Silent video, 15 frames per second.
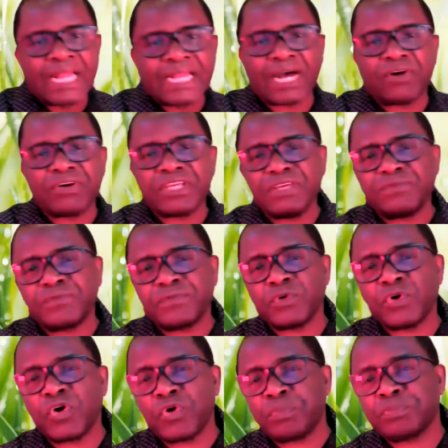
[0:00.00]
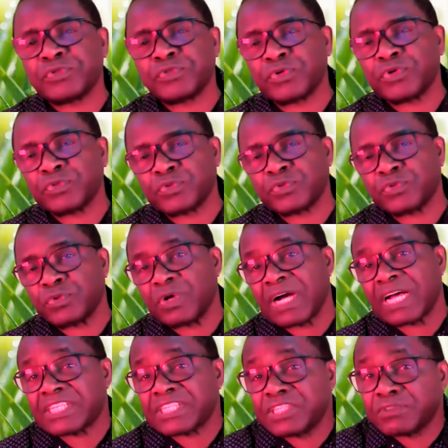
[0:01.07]
Now, if you opt to go to
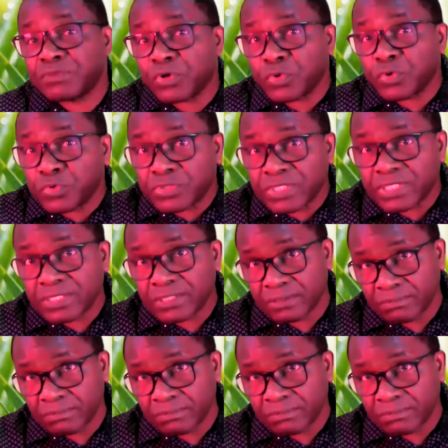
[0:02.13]
a civil route,